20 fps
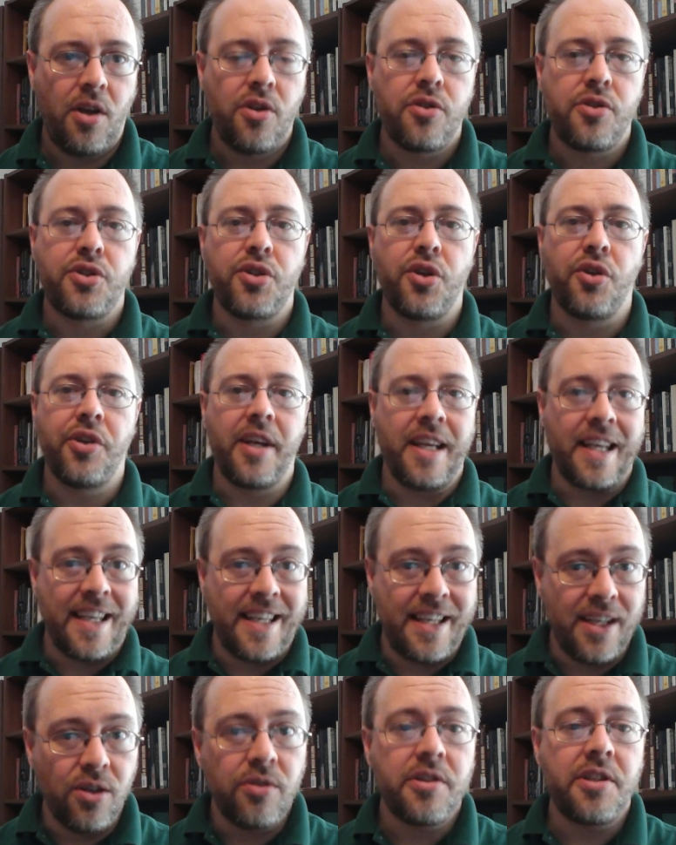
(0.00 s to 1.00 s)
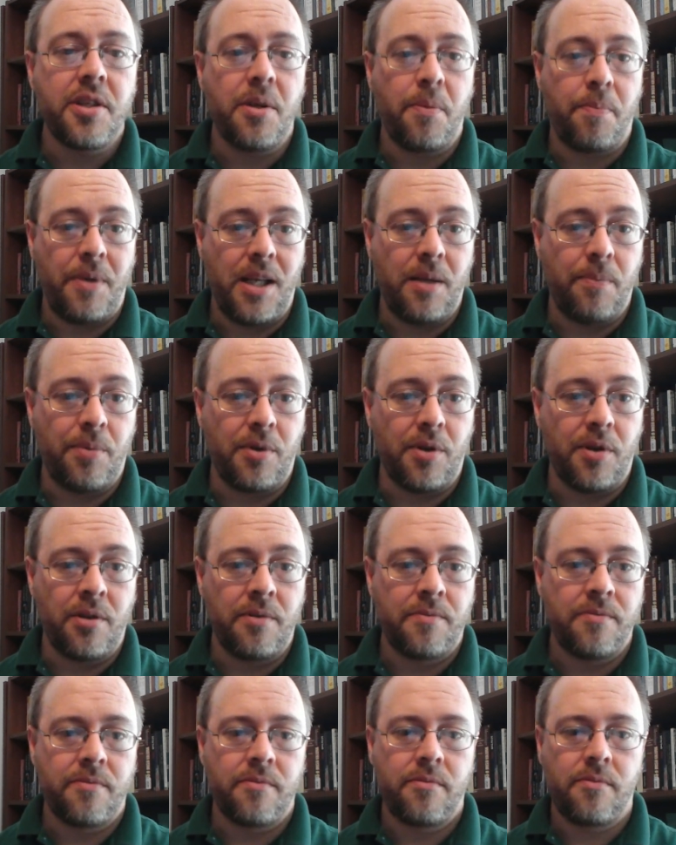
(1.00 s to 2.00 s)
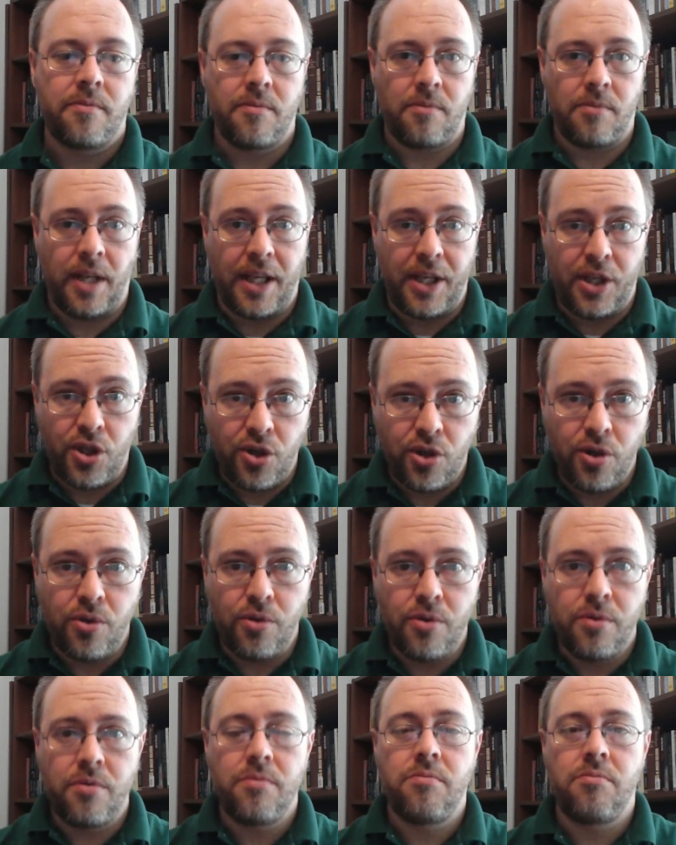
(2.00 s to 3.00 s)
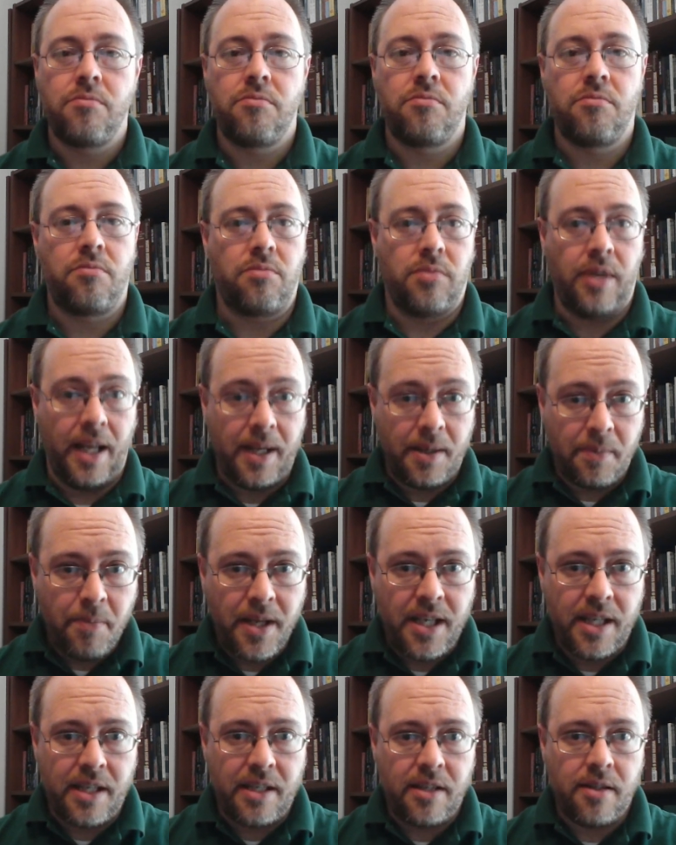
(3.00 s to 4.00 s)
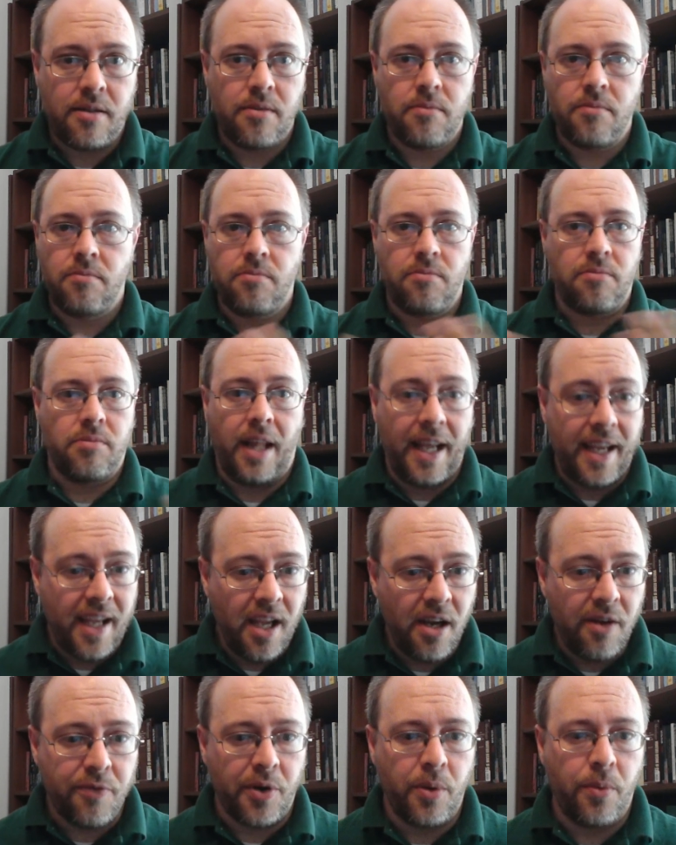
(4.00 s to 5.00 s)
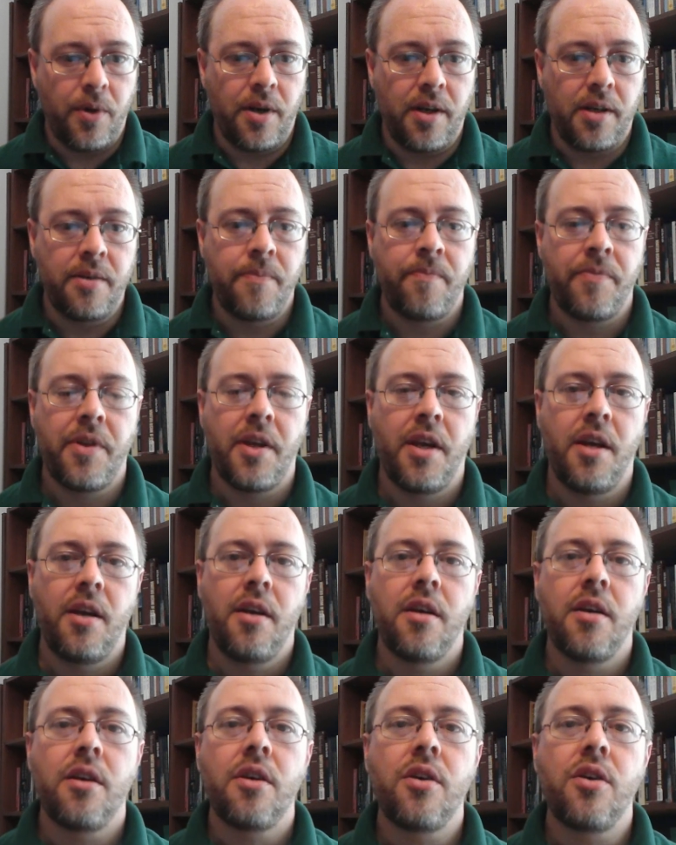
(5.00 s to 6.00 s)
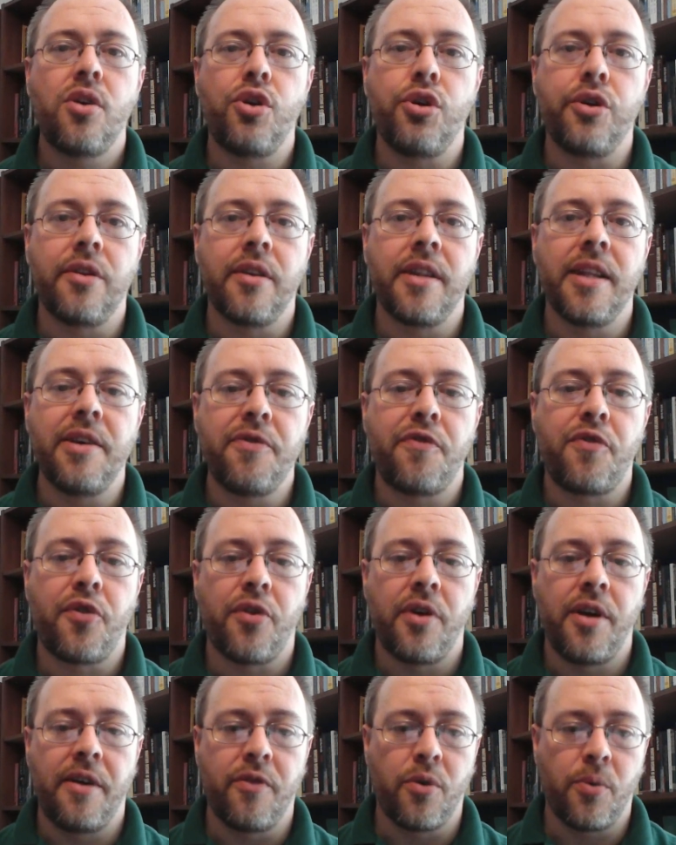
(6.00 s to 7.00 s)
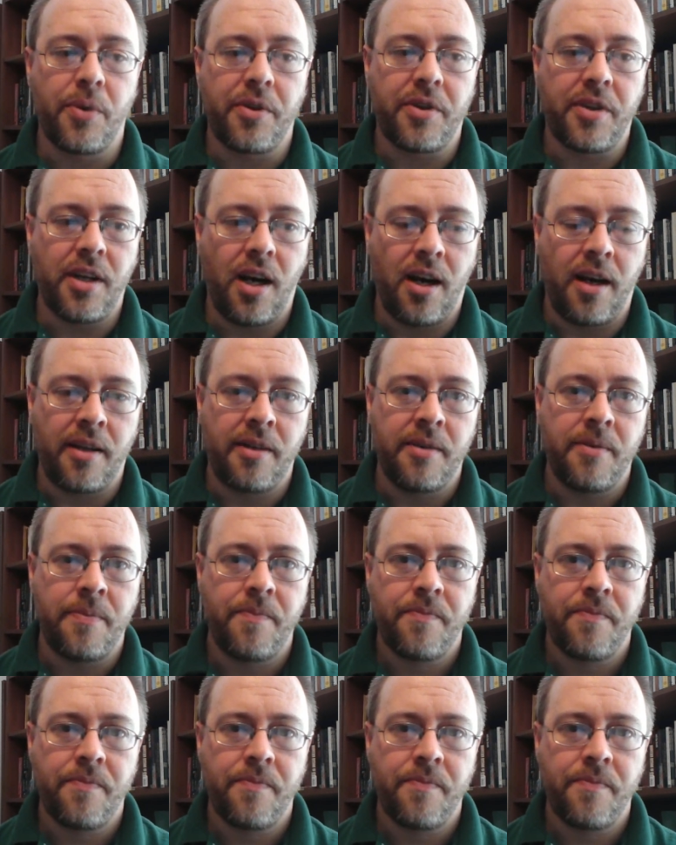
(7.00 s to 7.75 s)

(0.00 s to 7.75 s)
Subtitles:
so that guilty people, like you, like me, like everyone, could live forever with God.